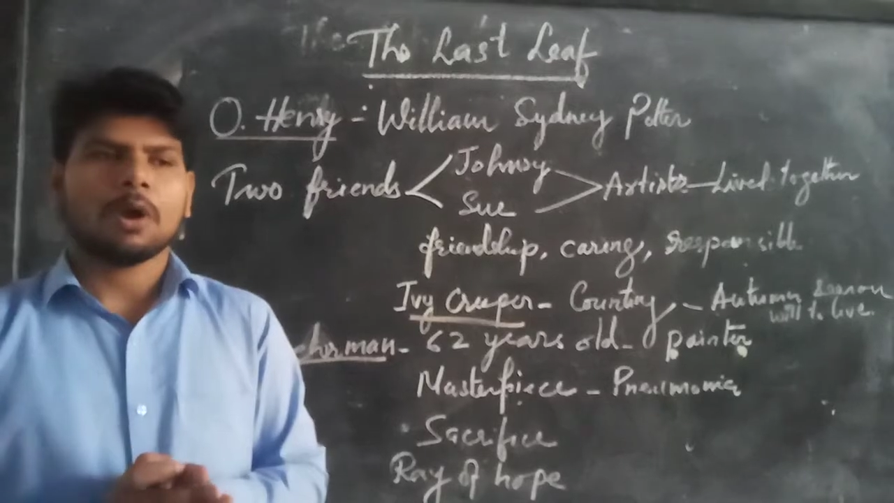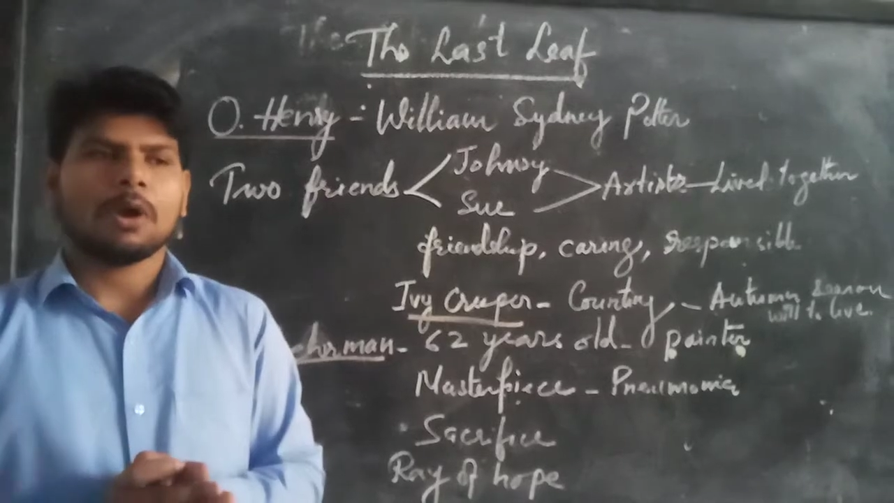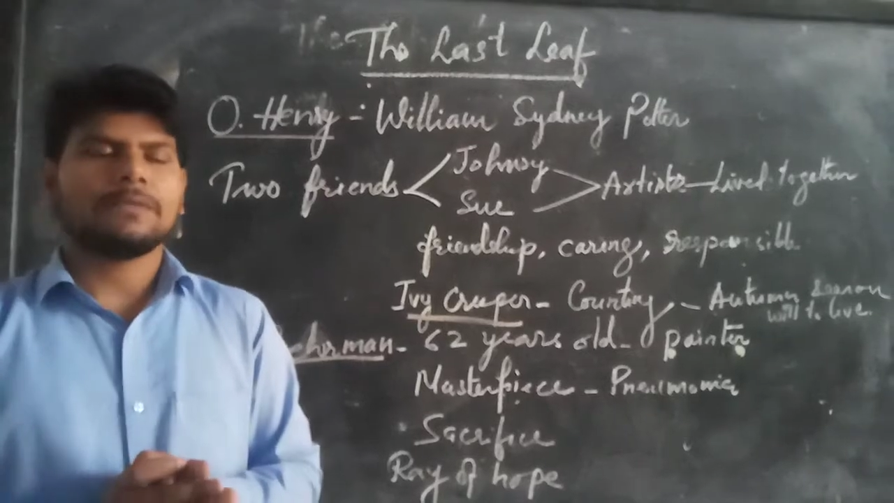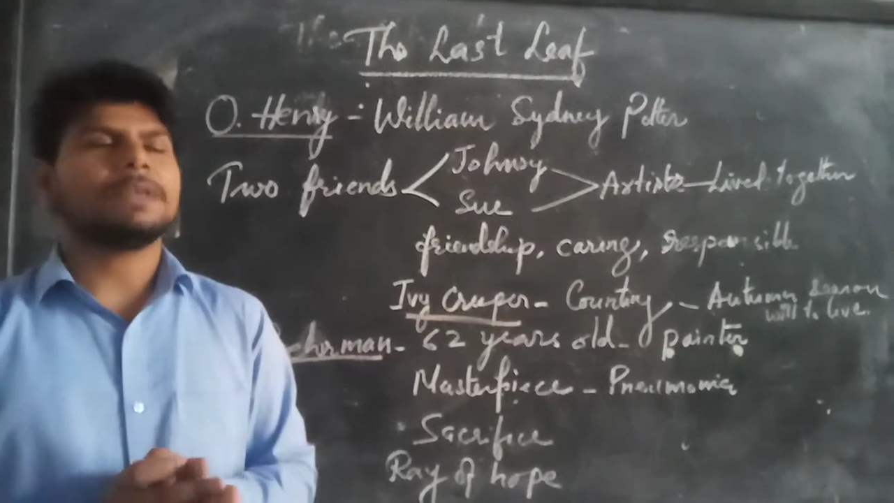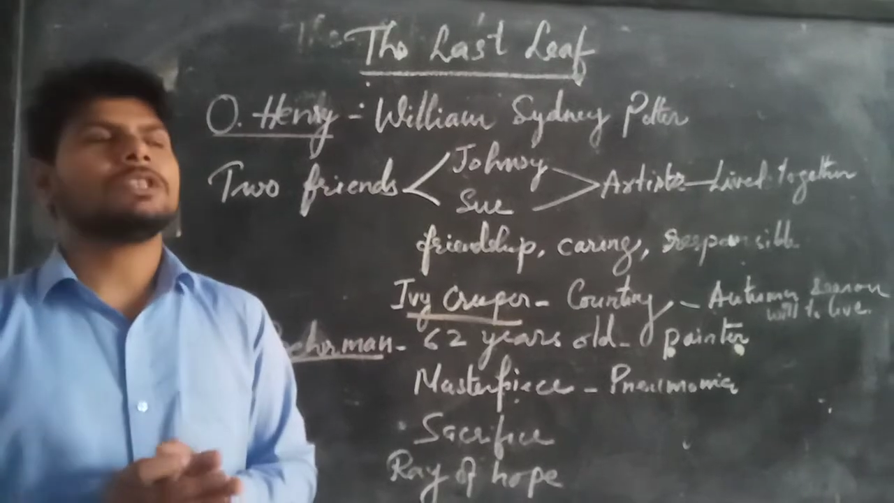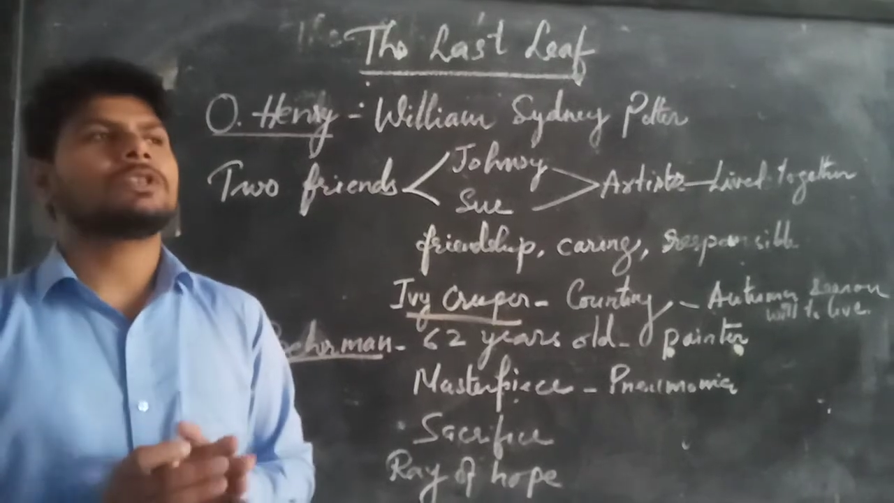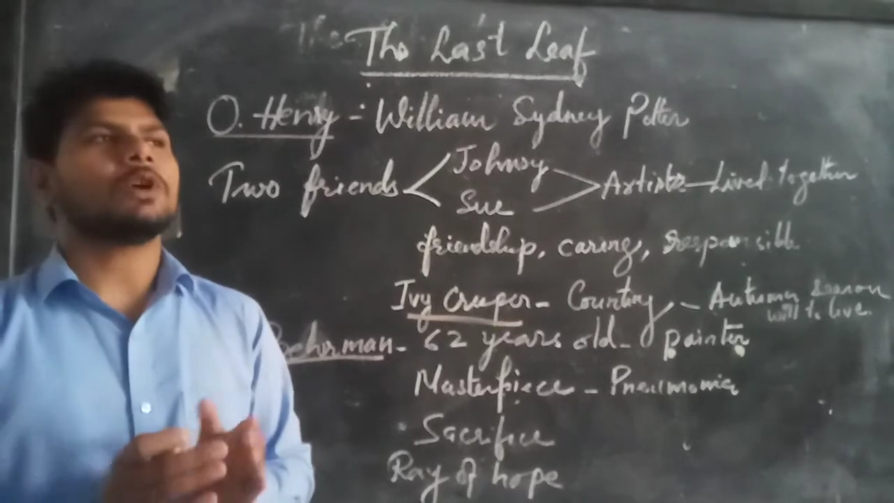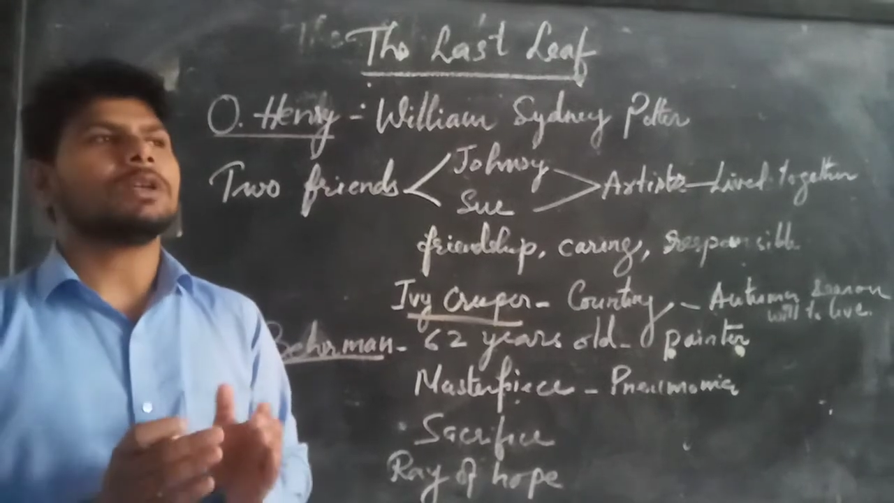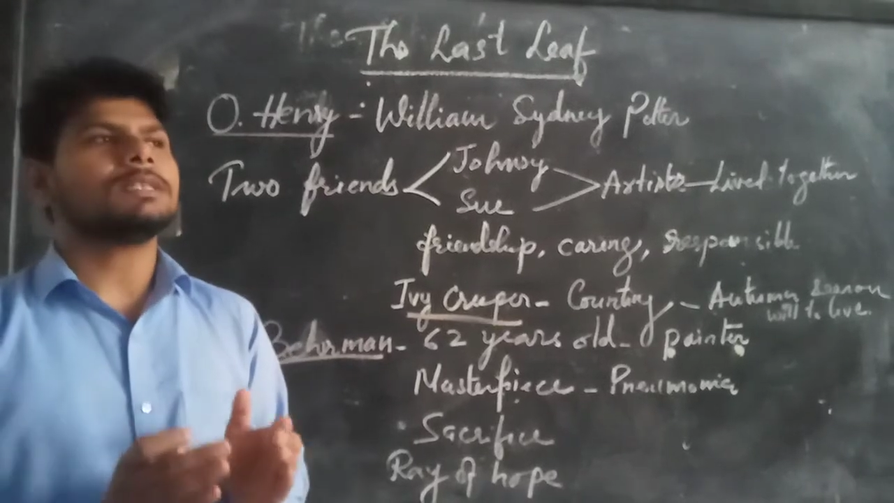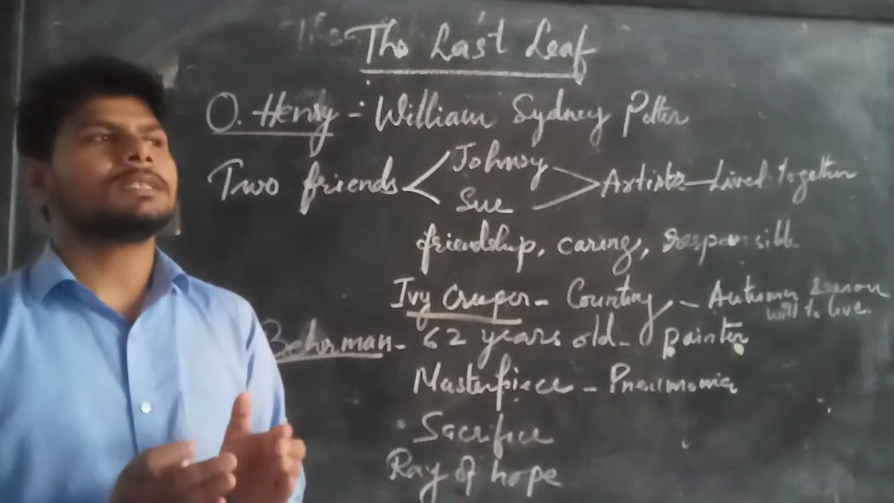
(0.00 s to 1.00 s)
When
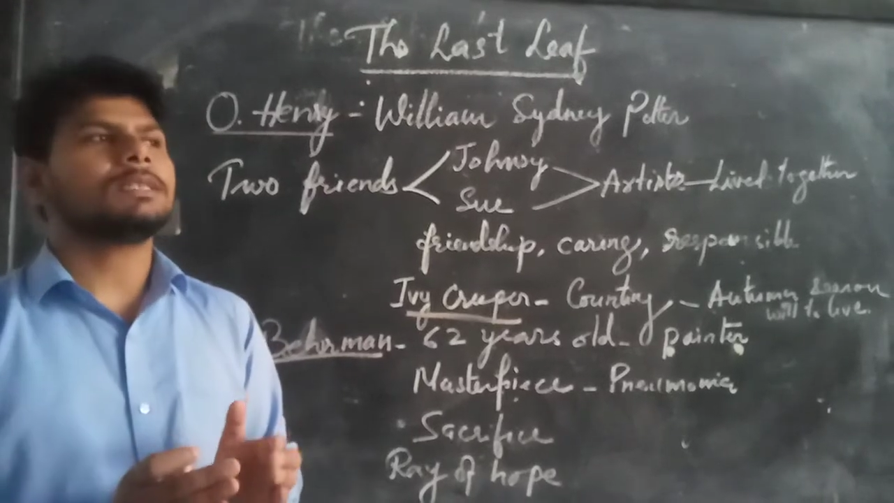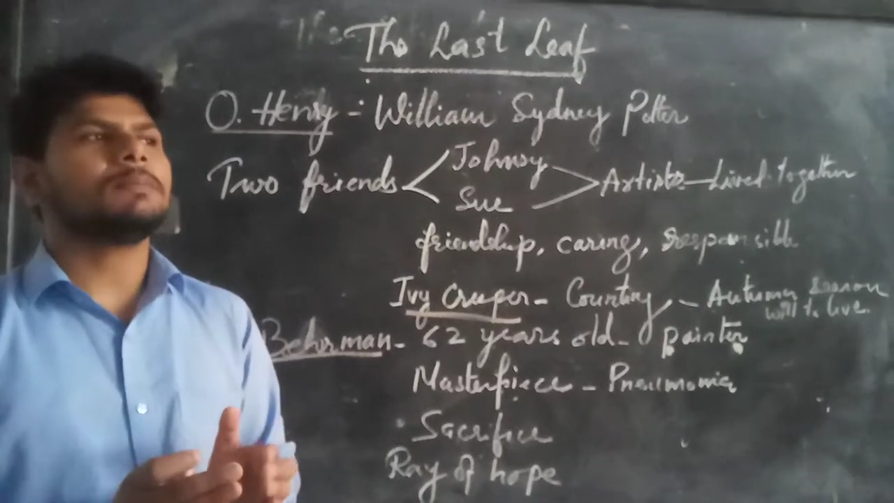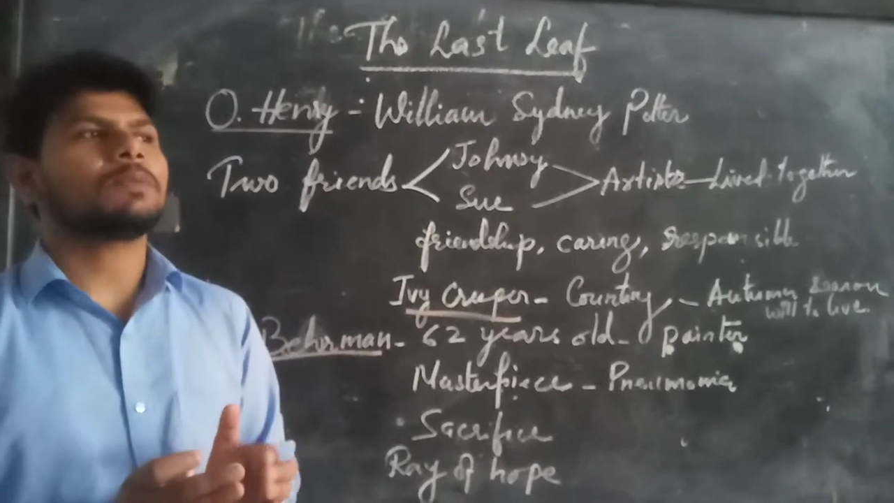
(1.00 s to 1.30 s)
John C.